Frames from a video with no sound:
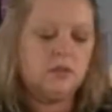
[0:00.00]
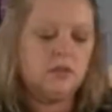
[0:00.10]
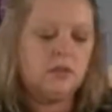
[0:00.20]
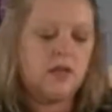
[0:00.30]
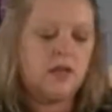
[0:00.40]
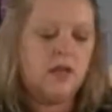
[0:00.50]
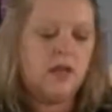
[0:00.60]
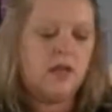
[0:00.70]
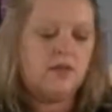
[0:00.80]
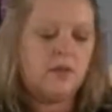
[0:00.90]
okay,
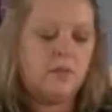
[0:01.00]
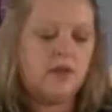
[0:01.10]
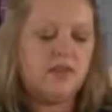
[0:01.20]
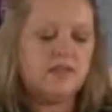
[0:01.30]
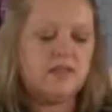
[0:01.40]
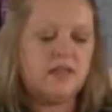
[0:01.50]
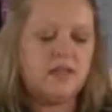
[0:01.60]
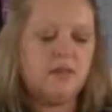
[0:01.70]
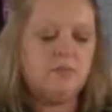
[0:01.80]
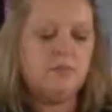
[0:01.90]
that way the
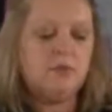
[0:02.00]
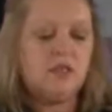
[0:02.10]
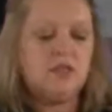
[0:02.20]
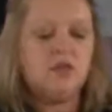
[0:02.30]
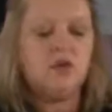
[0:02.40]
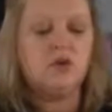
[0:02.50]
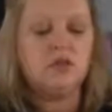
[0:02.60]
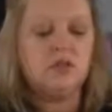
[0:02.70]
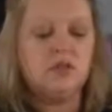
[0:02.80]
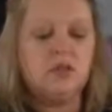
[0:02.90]
seam is not